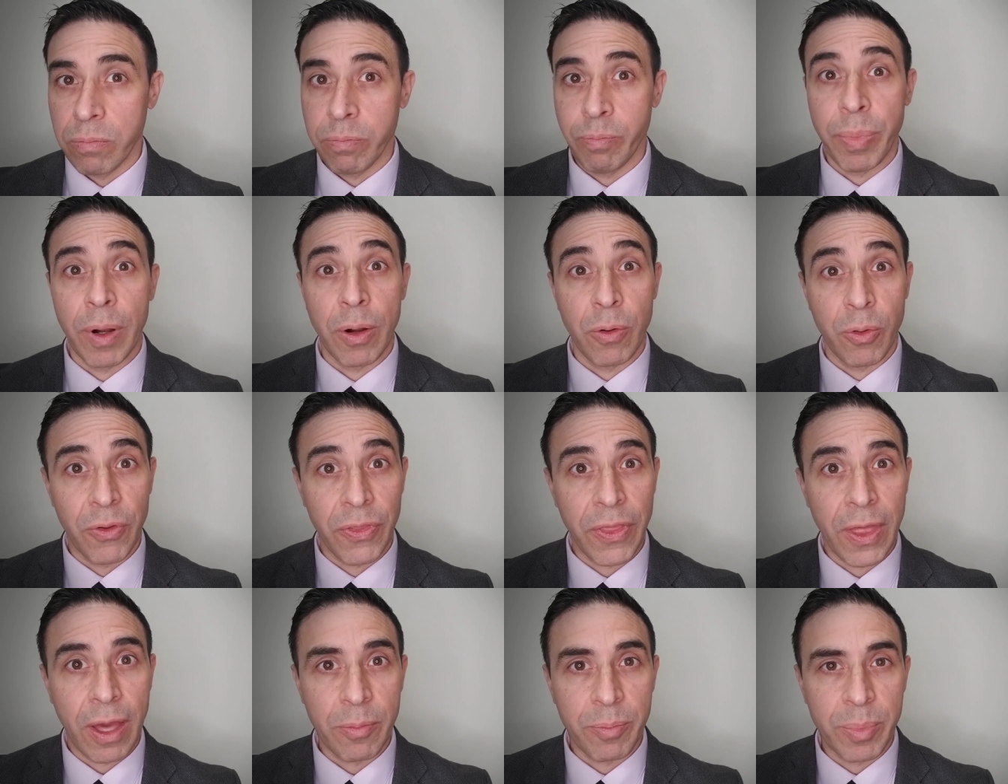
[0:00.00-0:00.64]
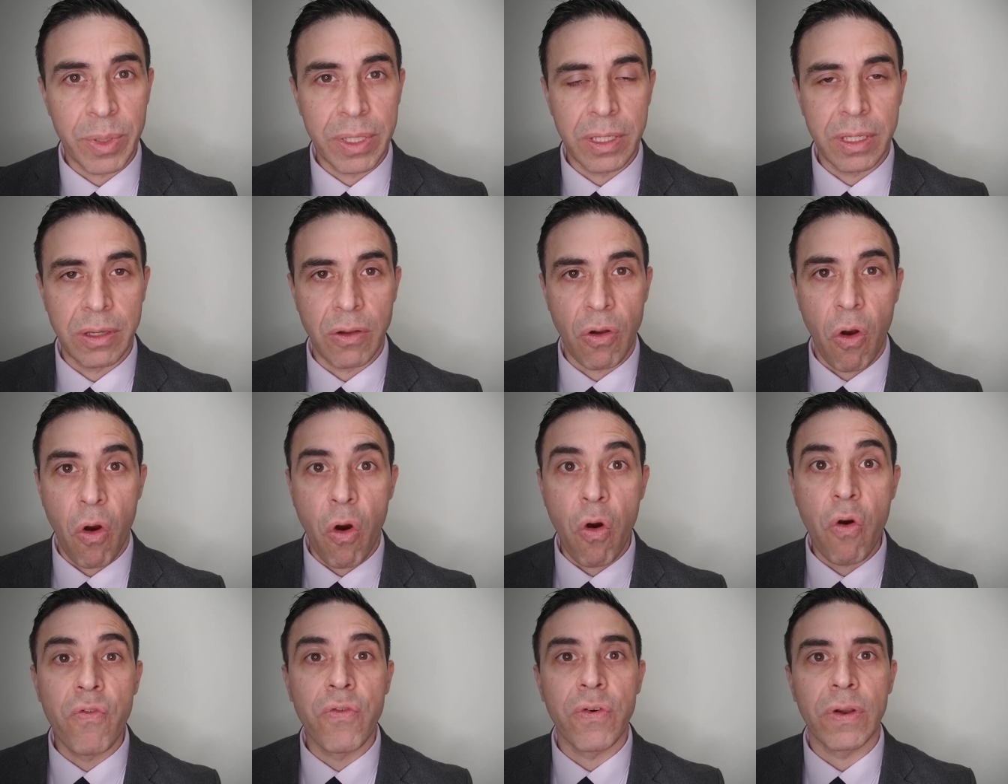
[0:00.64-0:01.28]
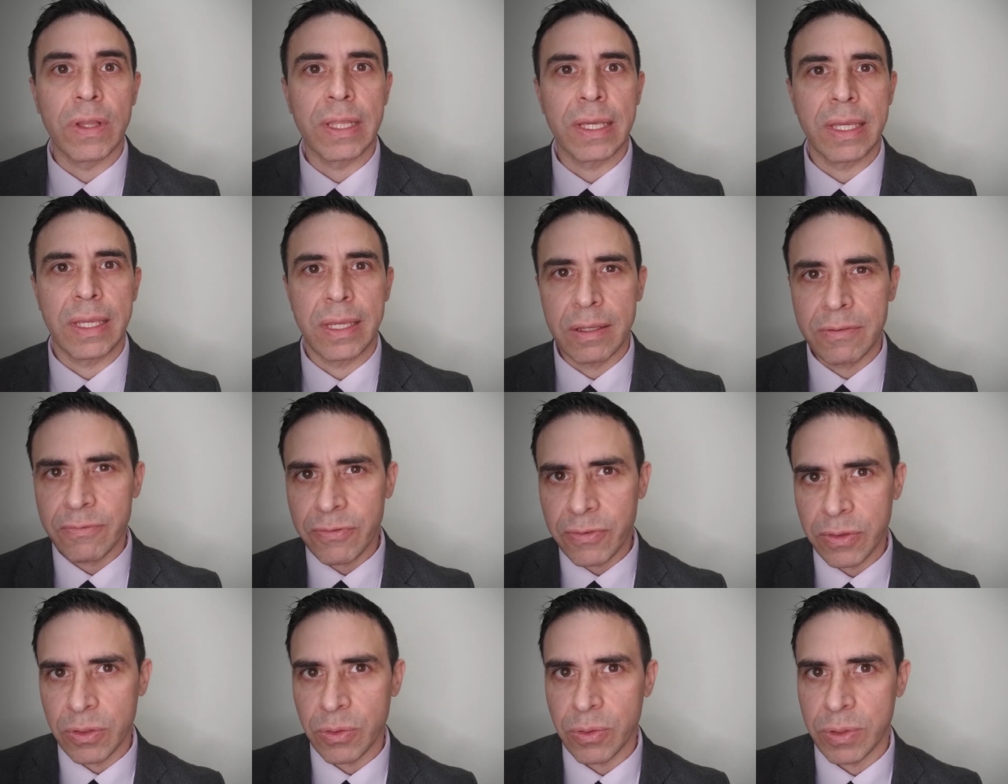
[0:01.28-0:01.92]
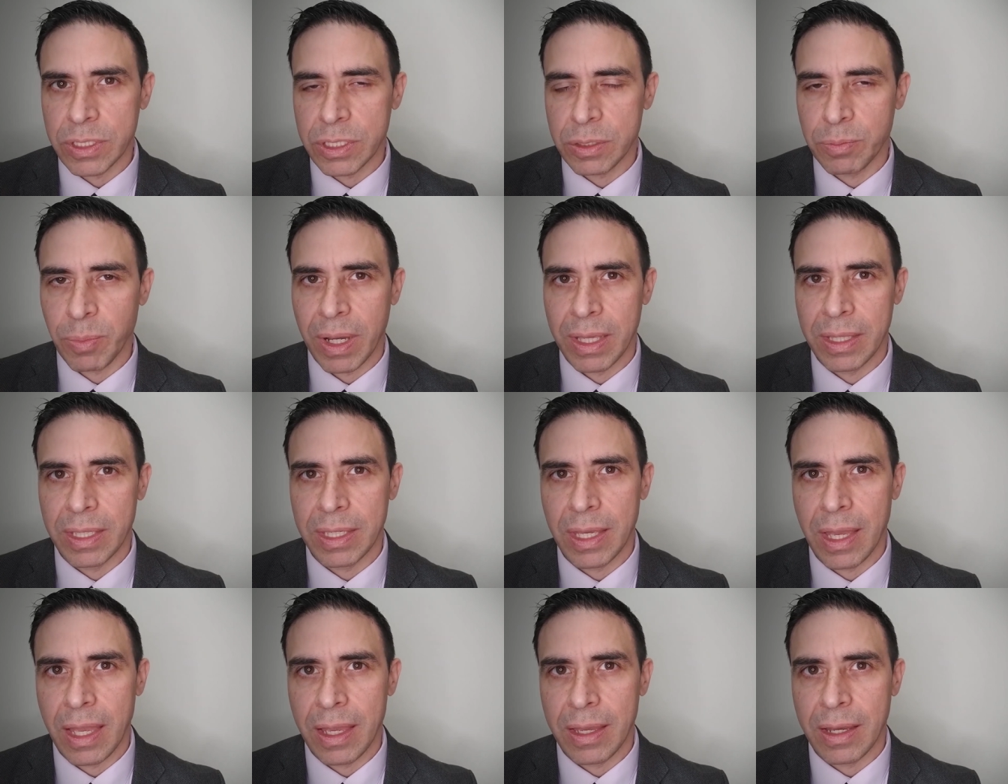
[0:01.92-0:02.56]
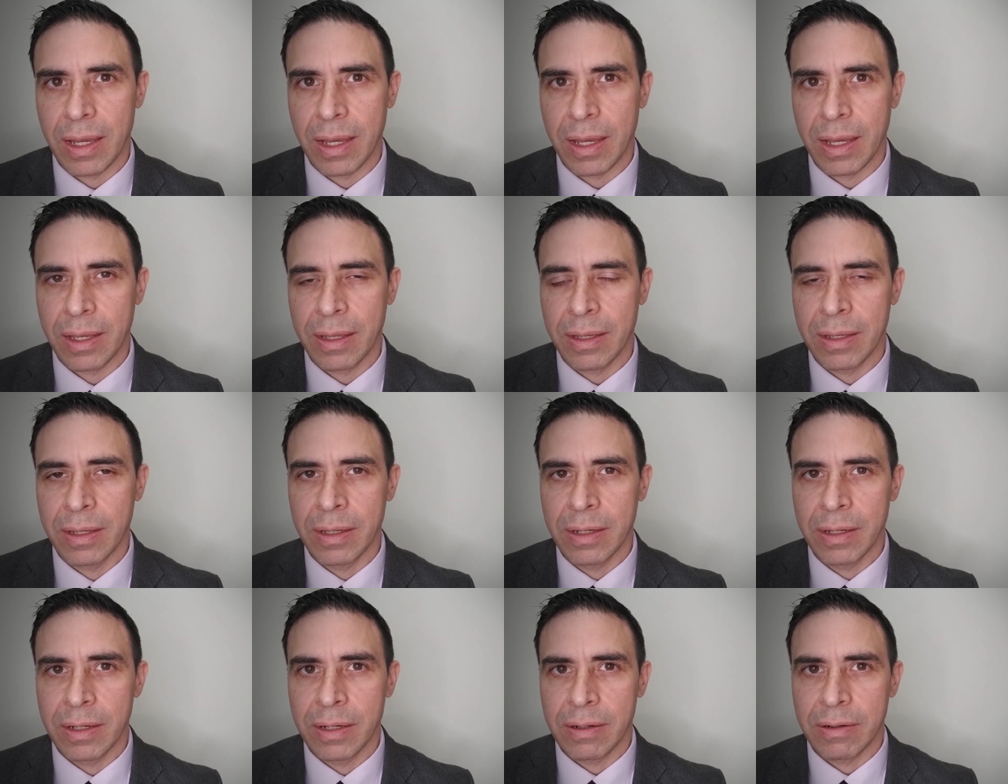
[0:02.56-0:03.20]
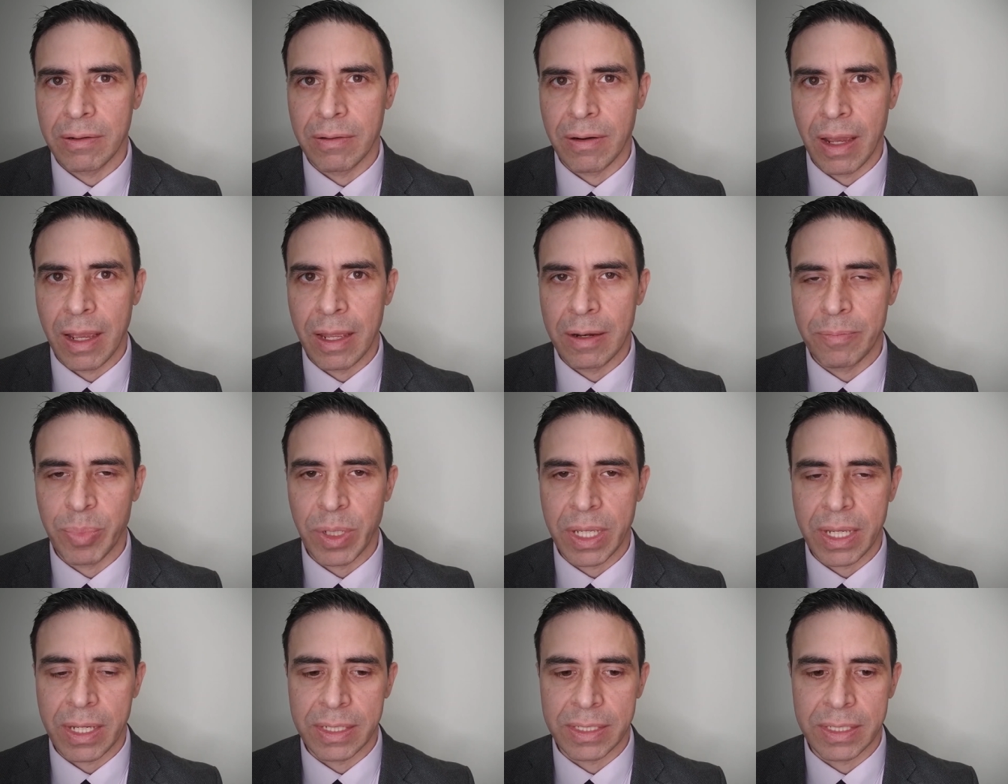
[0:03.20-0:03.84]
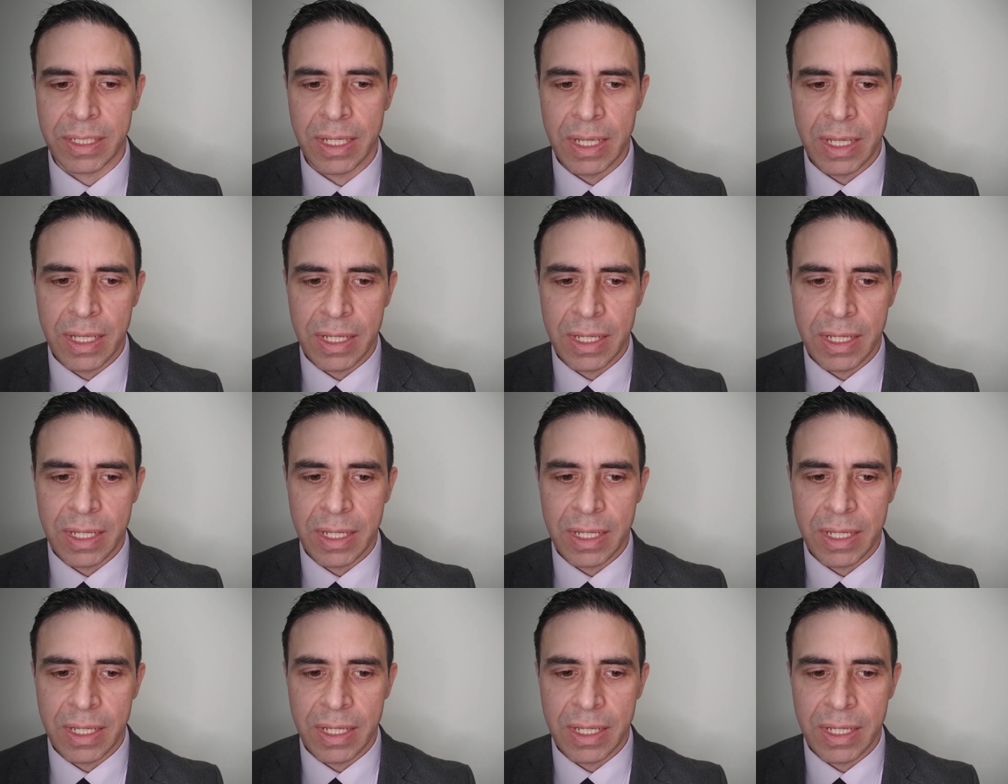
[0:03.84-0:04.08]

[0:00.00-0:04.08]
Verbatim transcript: But without being overly influenced by the A I, right? Because